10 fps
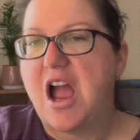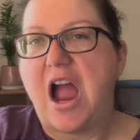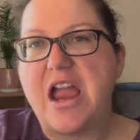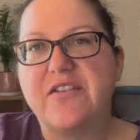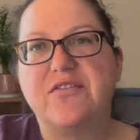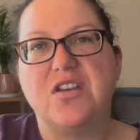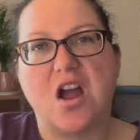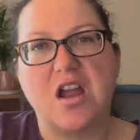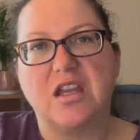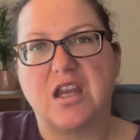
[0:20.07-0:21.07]
I have
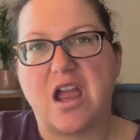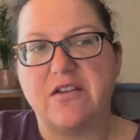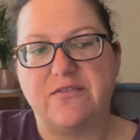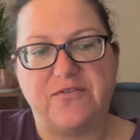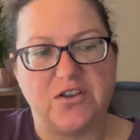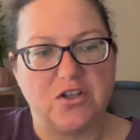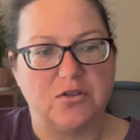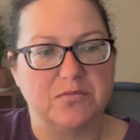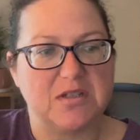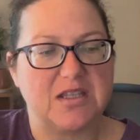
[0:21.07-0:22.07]
not yet
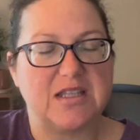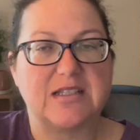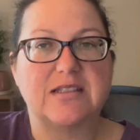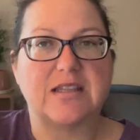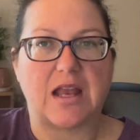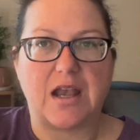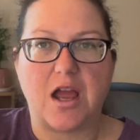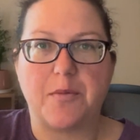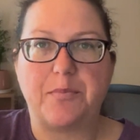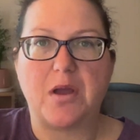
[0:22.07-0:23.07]
filmed the
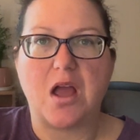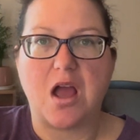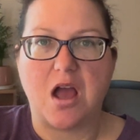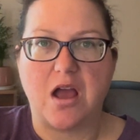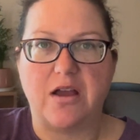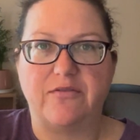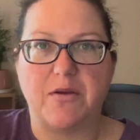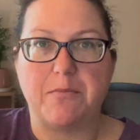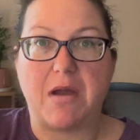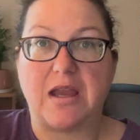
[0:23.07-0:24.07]
setup of
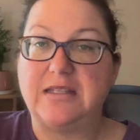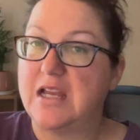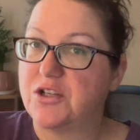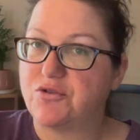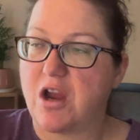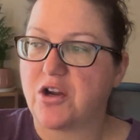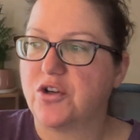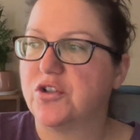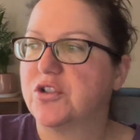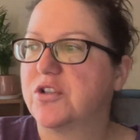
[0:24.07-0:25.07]
my debt
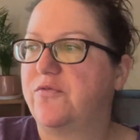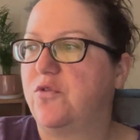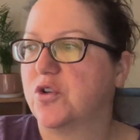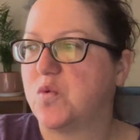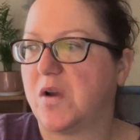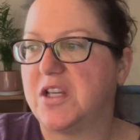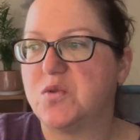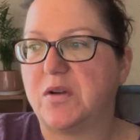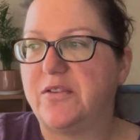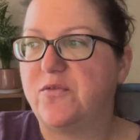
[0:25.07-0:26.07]
trackers for
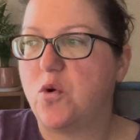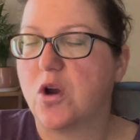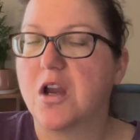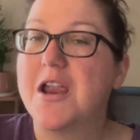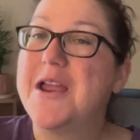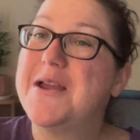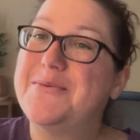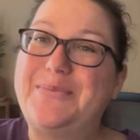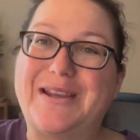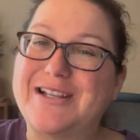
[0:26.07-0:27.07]
2024
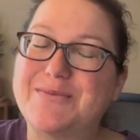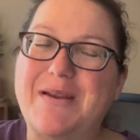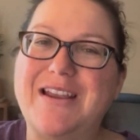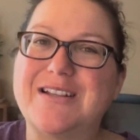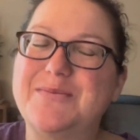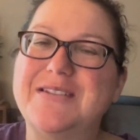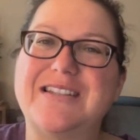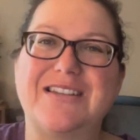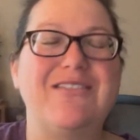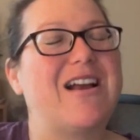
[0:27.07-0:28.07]
because my husband
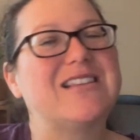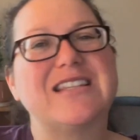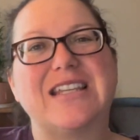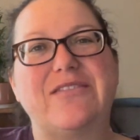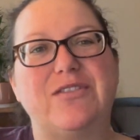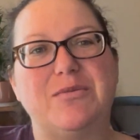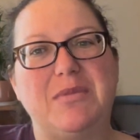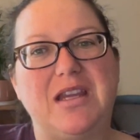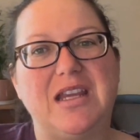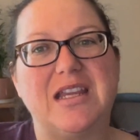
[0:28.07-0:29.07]
still hasn't given
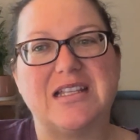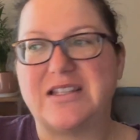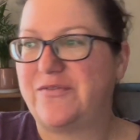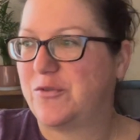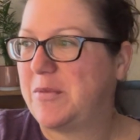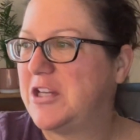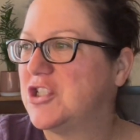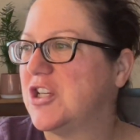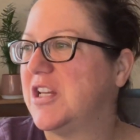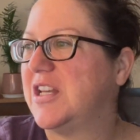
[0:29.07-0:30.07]
me his
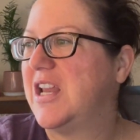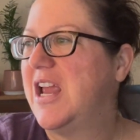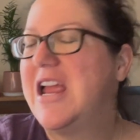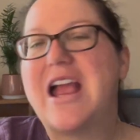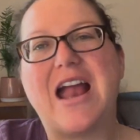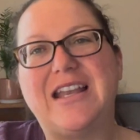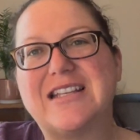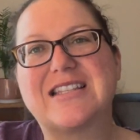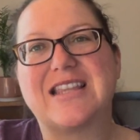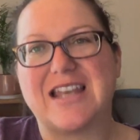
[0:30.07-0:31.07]
information and
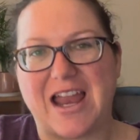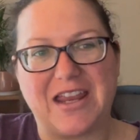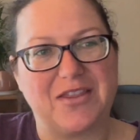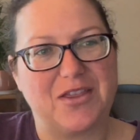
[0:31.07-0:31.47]
it's the 9th.